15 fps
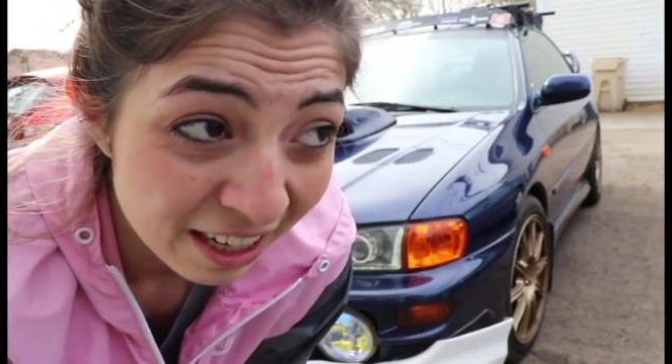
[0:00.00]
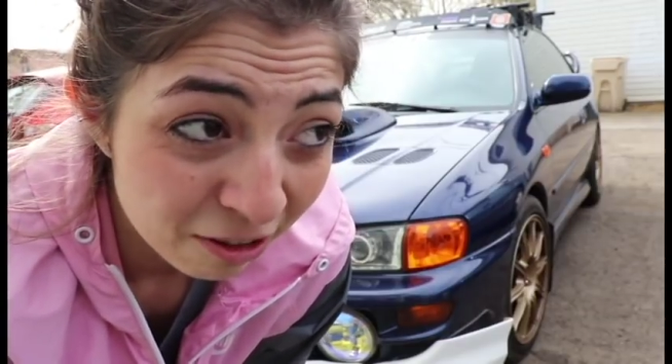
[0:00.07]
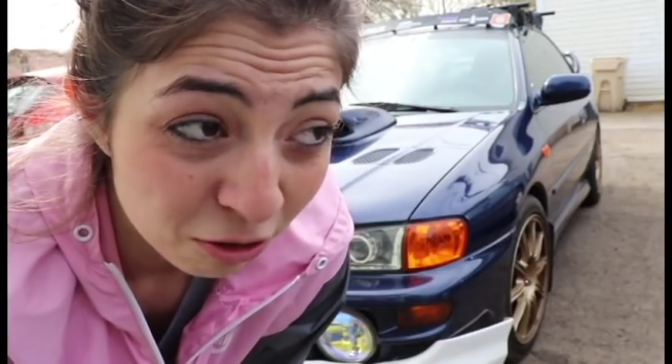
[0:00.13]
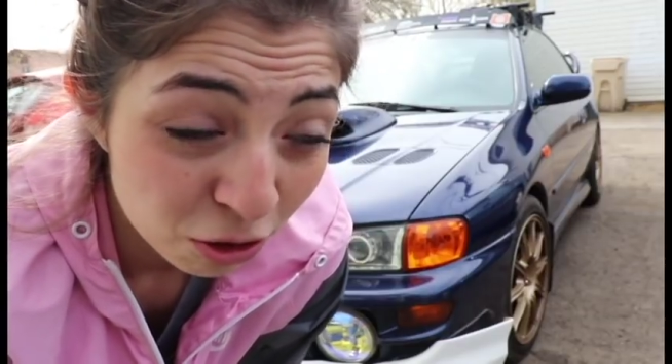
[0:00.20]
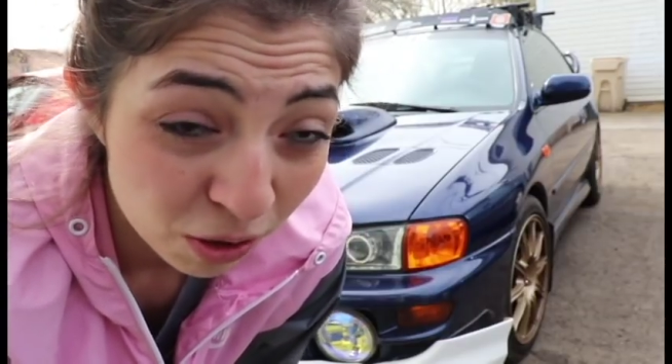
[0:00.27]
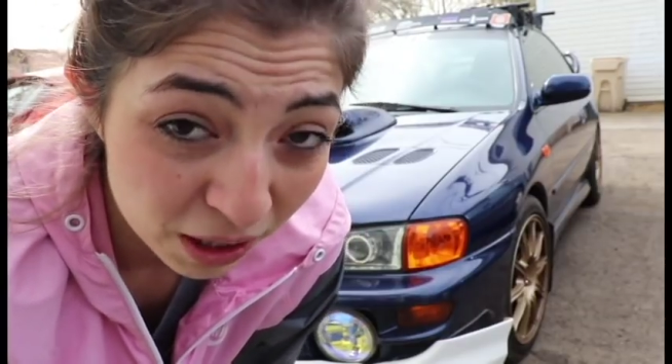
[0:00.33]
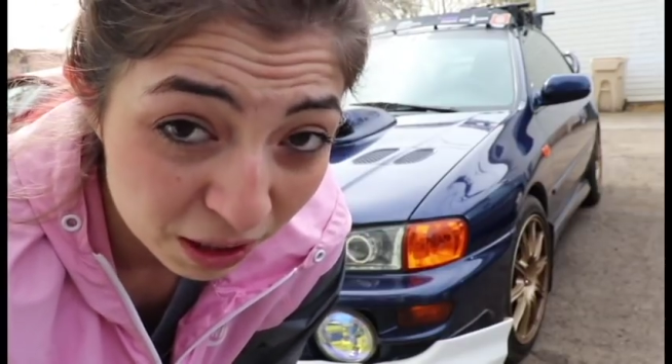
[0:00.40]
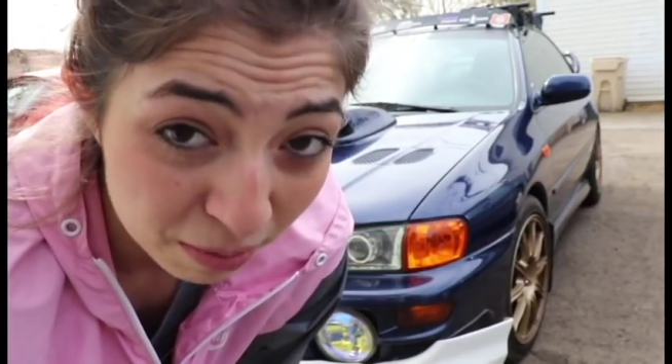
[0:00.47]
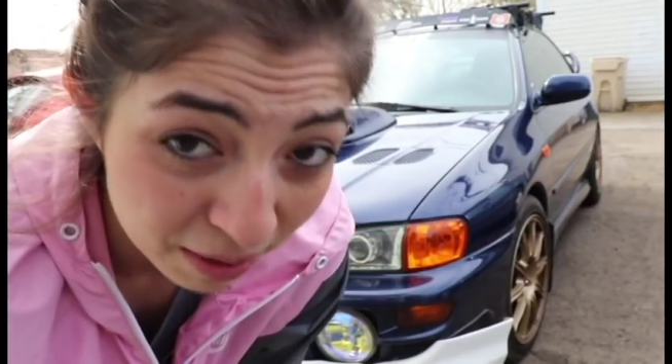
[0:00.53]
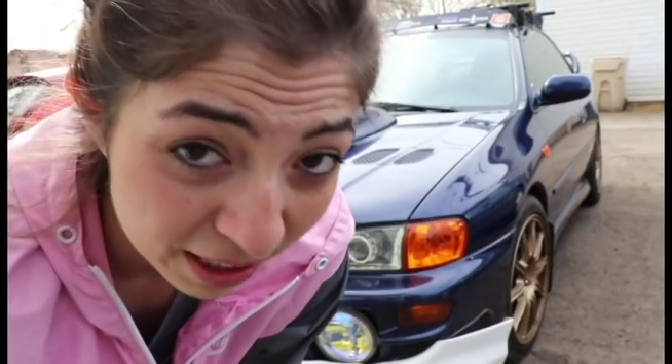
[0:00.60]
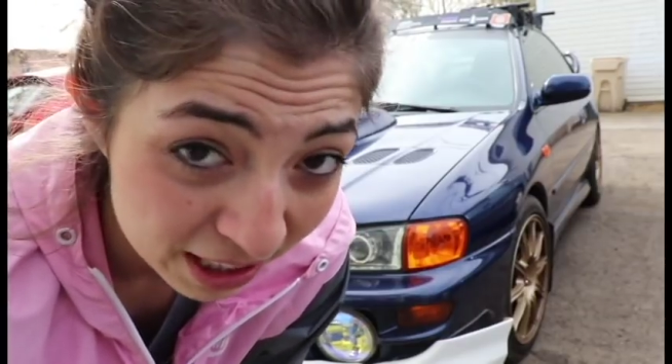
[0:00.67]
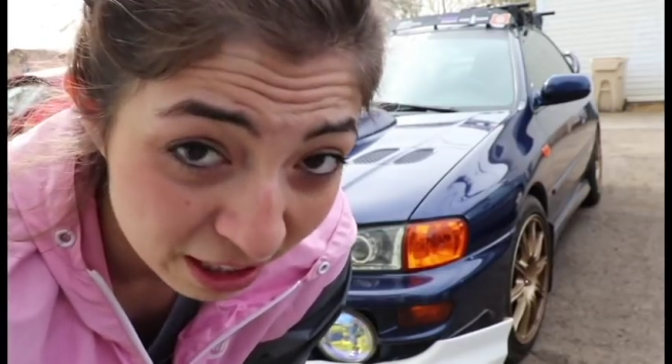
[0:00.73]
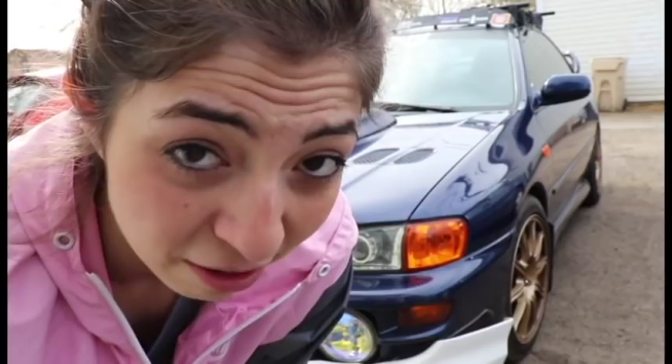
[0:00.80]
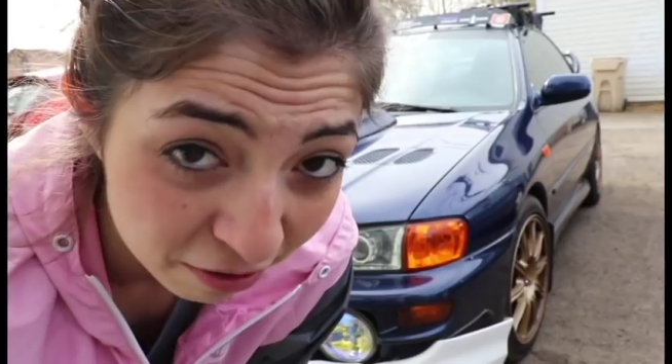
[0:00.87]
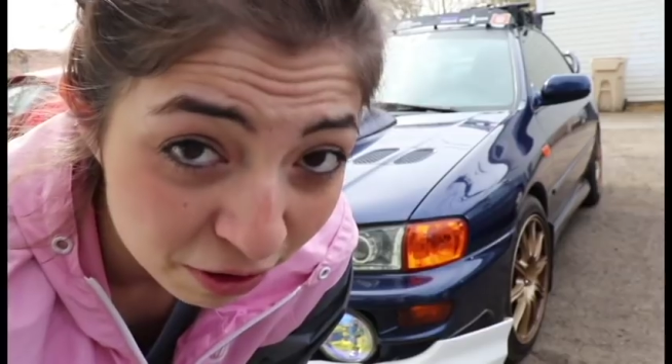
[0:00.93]
don't trust
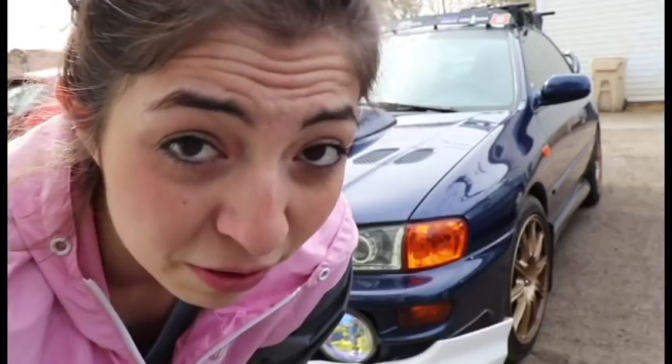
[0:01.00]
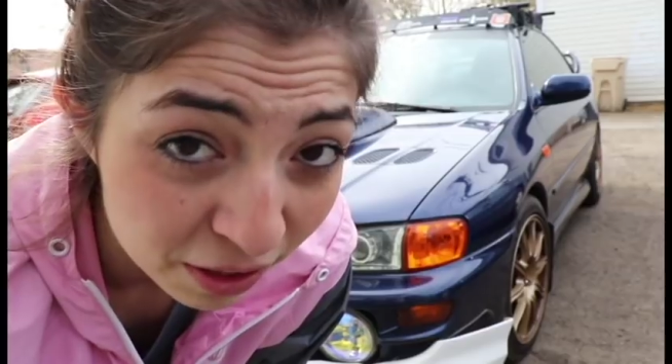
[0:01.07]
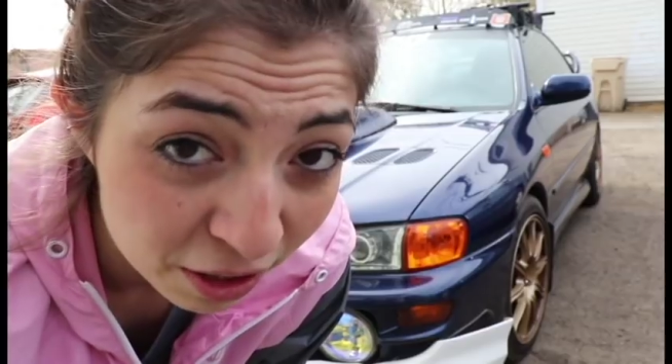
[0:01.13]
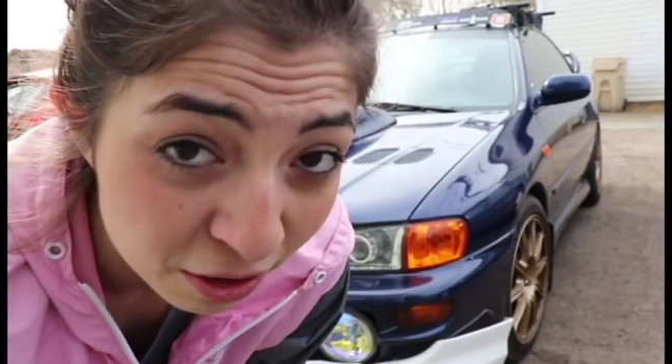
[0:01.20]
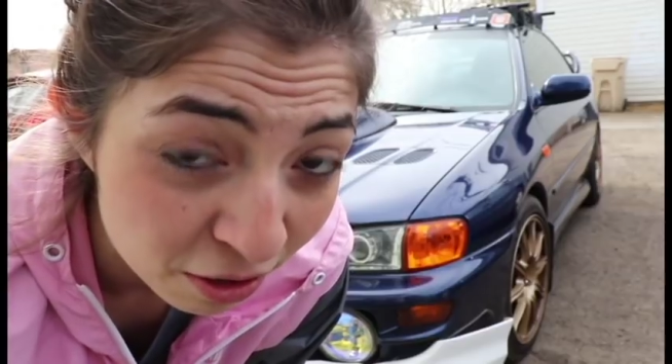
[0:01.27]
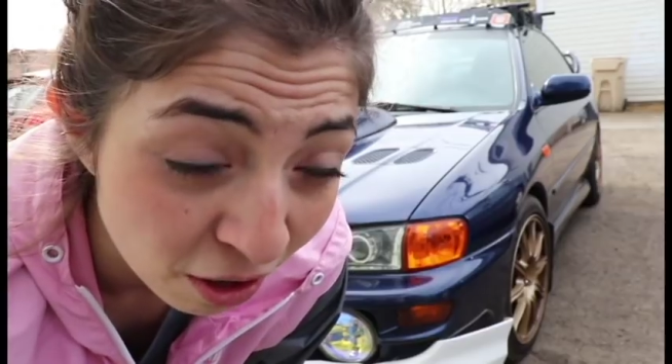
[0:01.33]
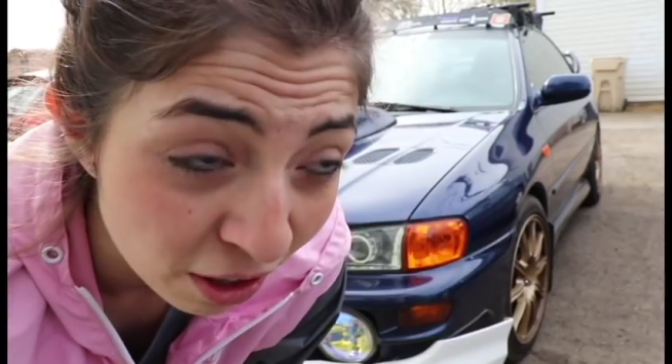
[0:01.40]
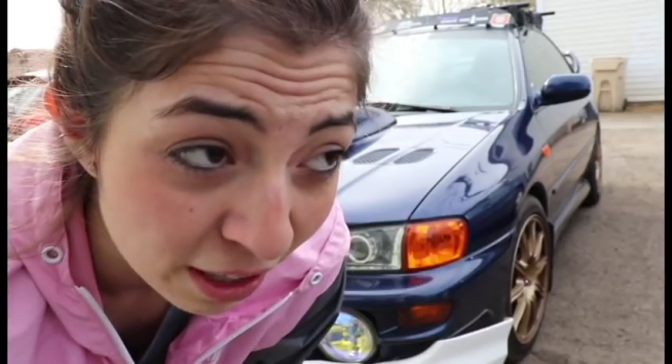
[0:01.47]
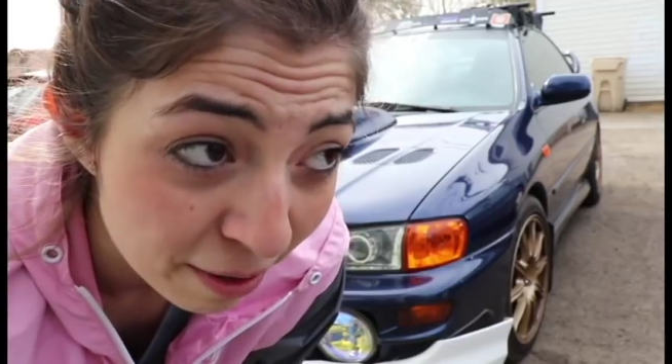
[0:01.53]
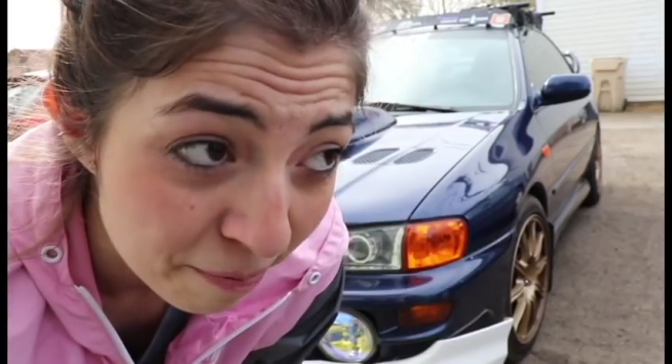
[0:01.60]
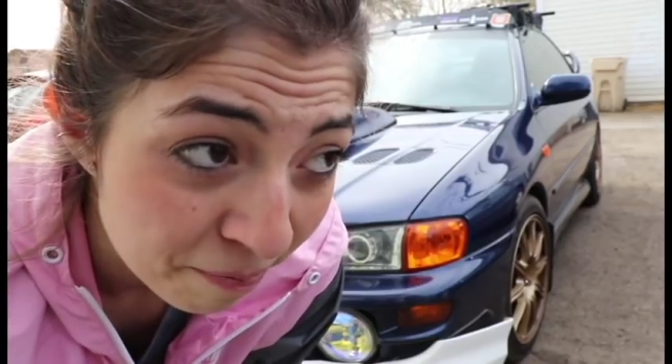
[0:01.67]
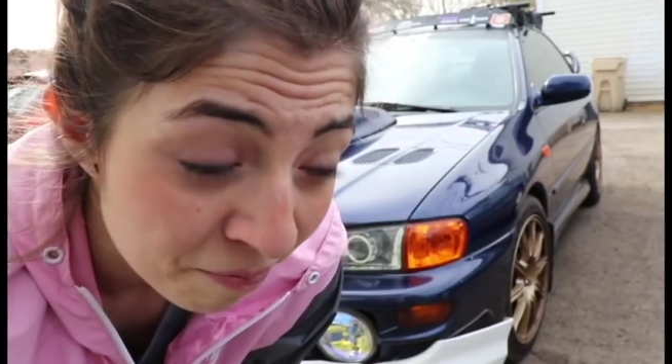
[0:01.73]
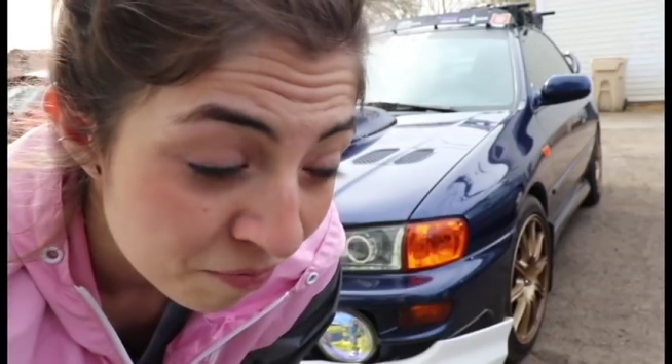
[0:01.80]
myself to install it.